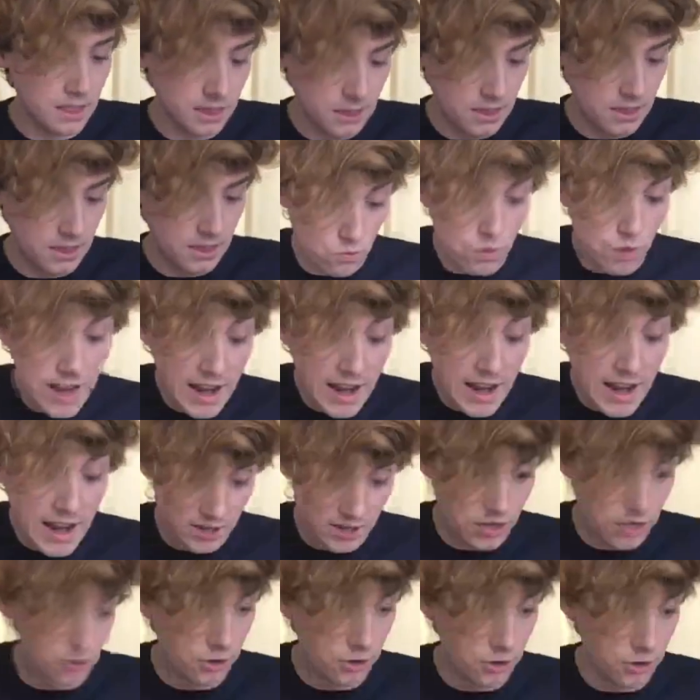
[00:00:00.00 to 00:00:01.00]
red
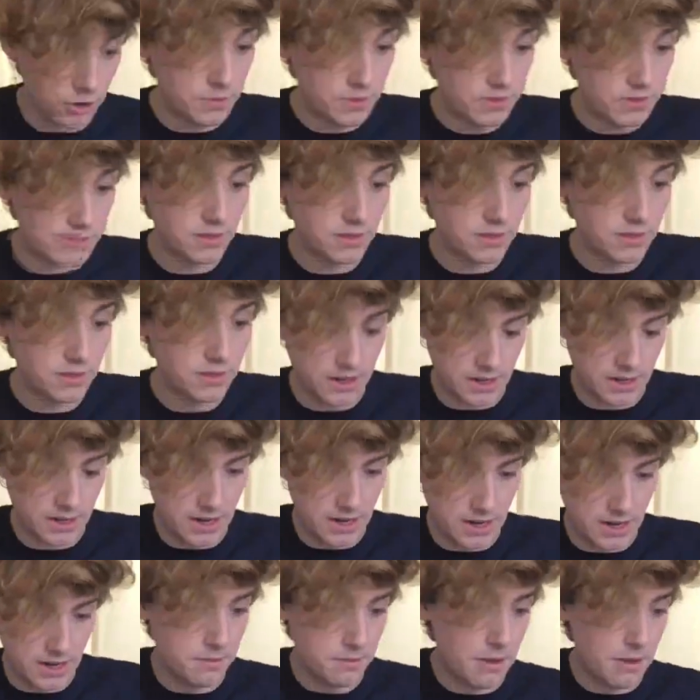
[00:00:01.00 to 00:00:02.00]
cubes
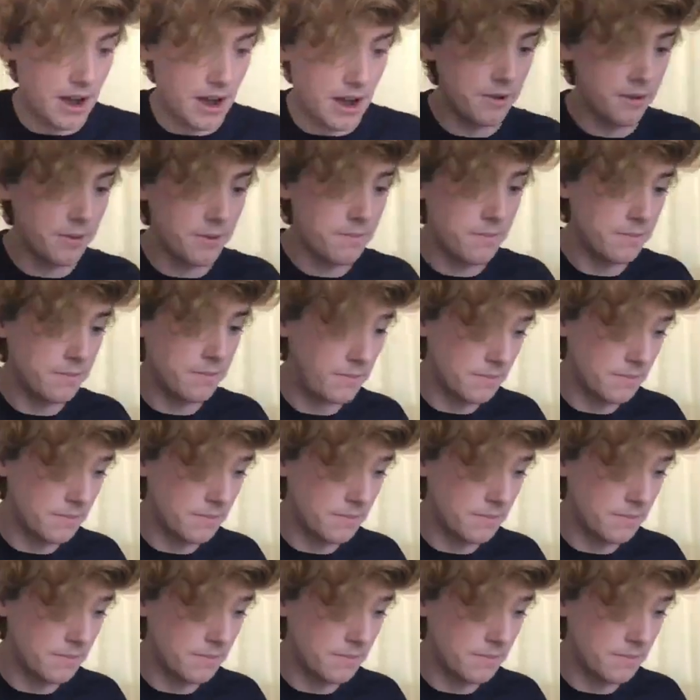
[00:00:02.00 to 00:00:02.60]
in the bottom,